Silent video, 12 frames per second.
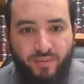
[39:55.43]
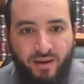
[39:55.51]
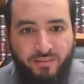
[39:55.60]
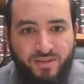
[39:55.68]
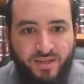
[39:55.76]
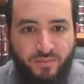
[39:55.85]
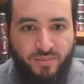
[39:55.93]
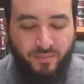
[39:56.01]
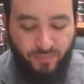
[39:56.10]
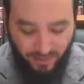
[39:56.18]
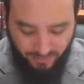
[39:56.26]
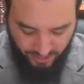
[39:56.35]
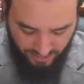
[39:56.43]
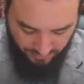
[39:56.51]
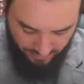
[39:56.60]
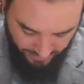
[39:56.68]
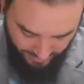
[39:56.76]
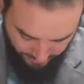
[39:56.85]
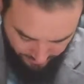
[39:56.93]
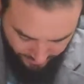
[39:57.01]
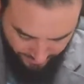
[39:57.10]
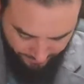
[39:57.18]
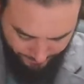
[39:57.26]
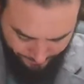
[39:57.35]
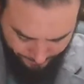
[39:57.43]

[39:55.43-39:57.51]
published, are being published every time.